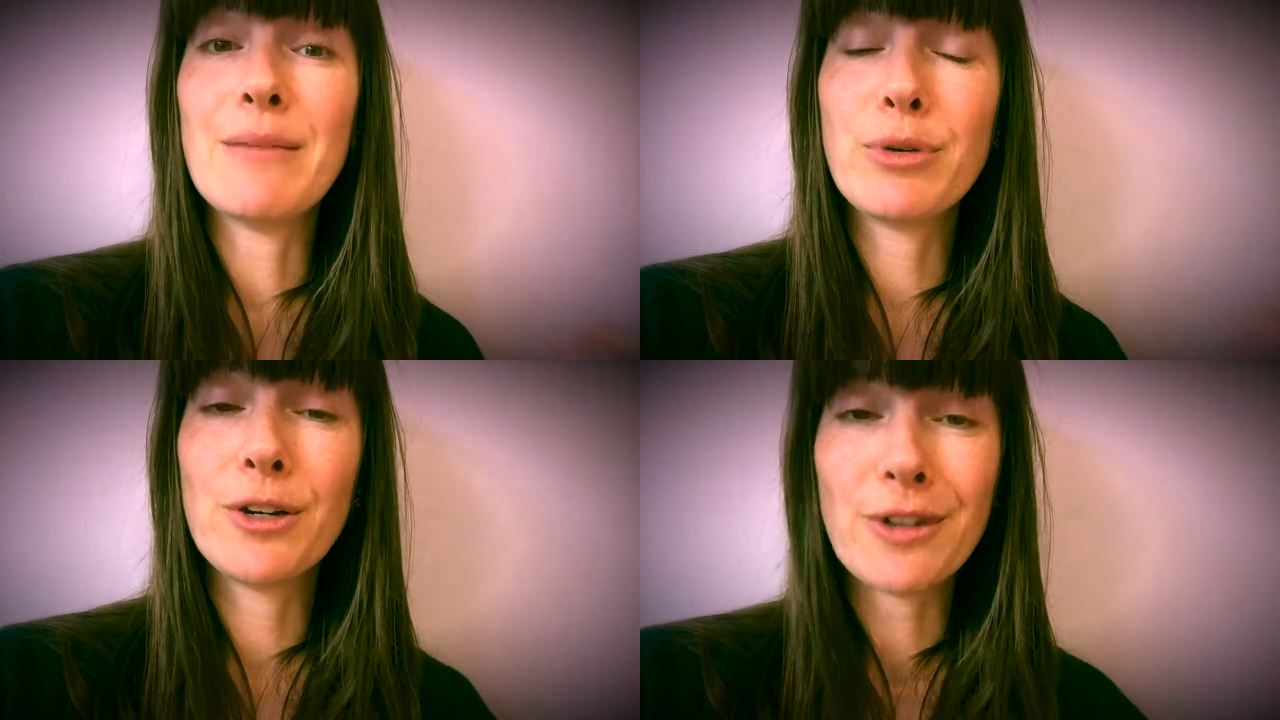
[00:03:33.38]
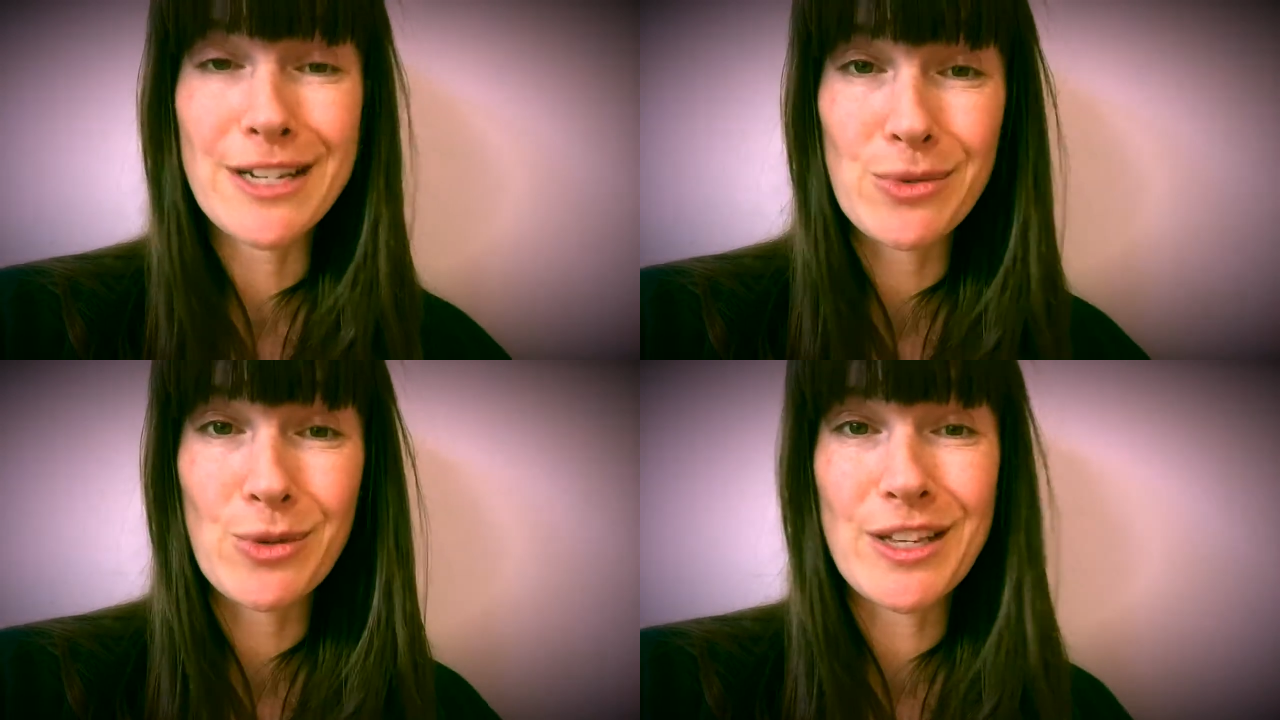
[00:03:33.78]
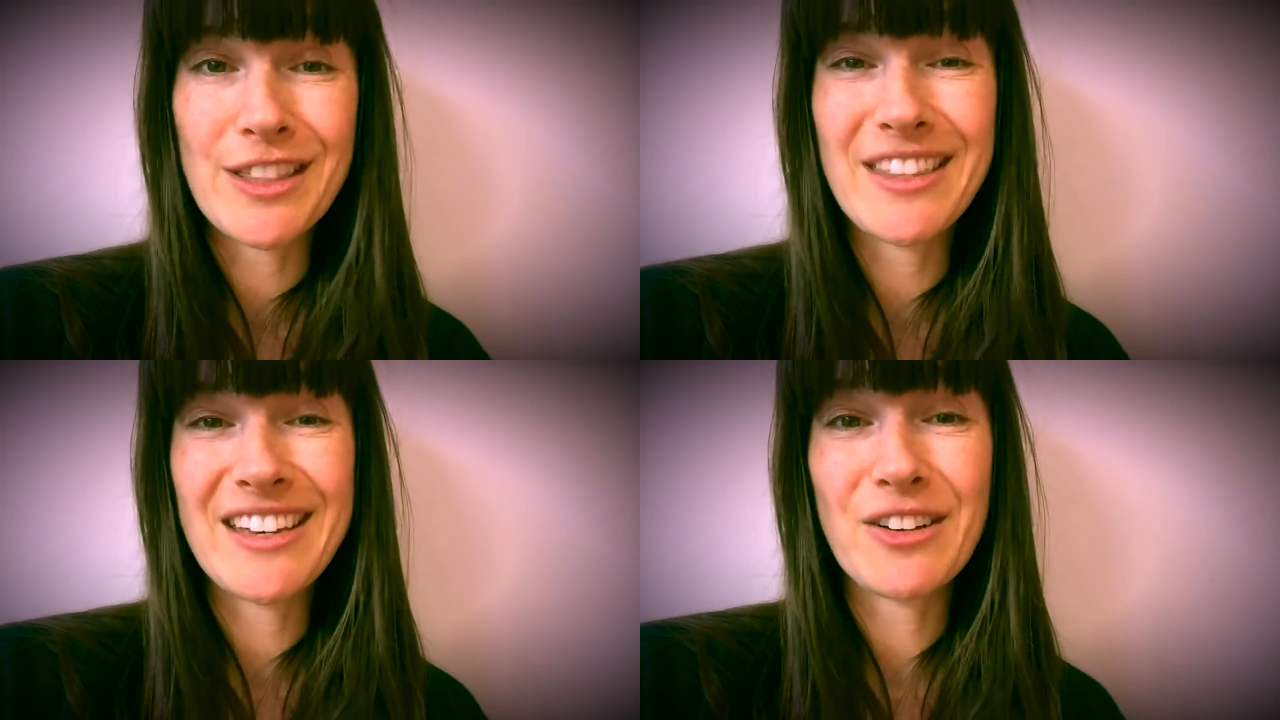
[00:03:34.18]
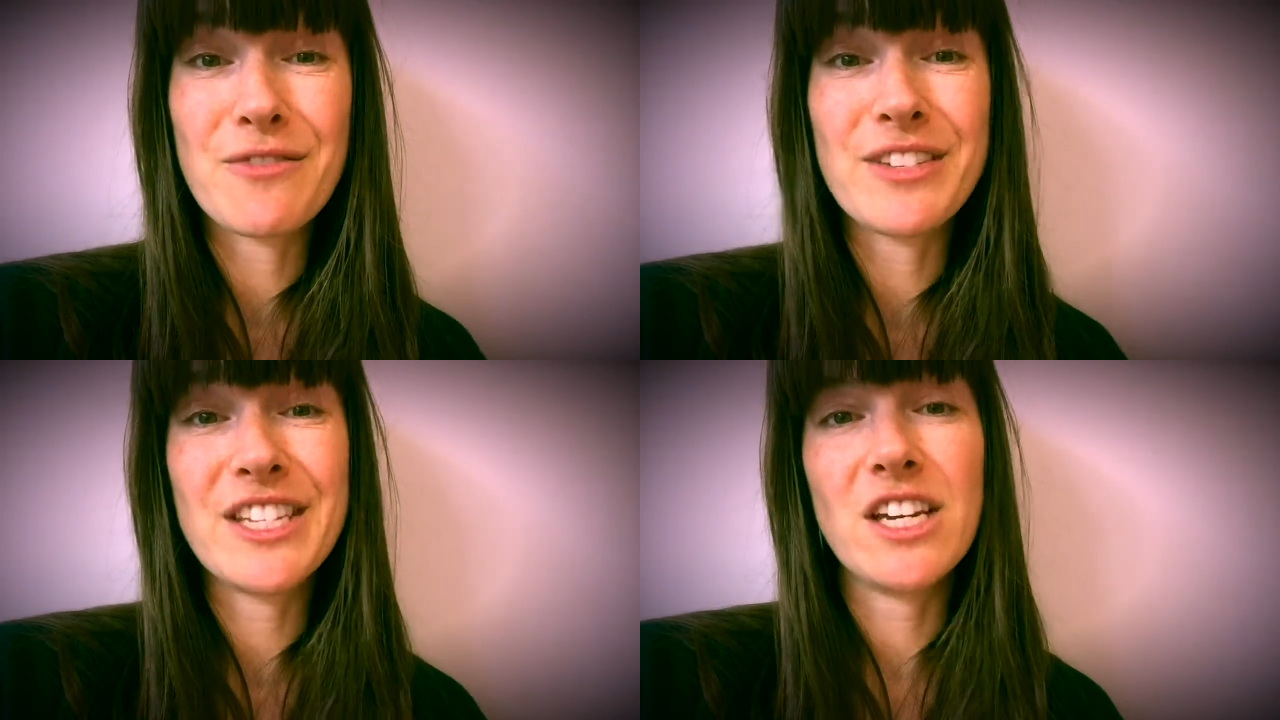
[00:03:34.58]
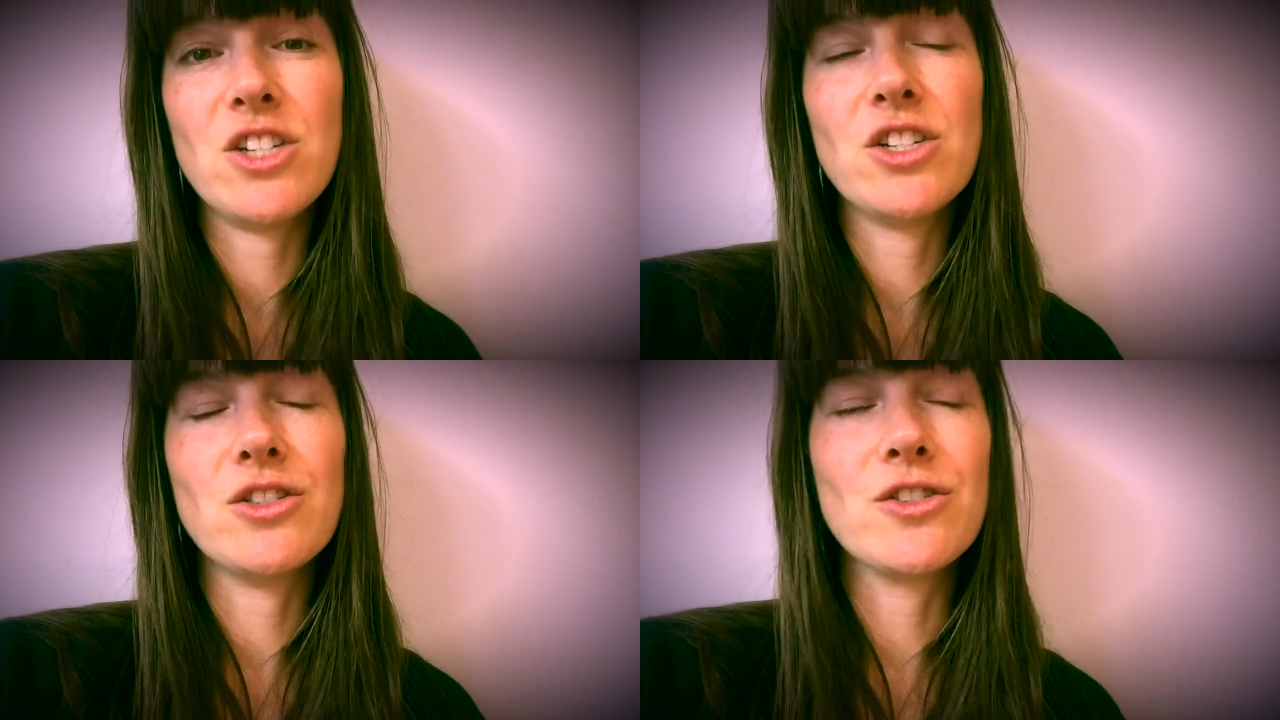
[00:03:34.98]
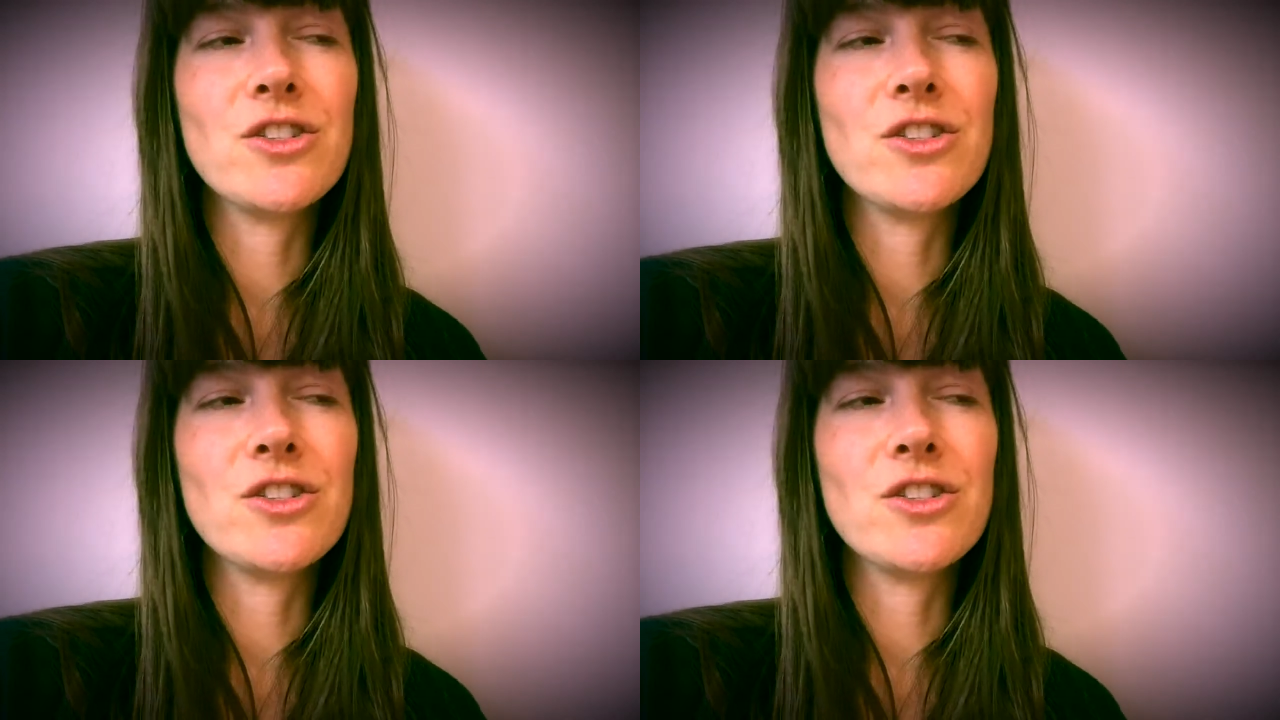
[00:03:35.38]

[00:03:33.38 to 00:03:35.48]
progress with the conversation.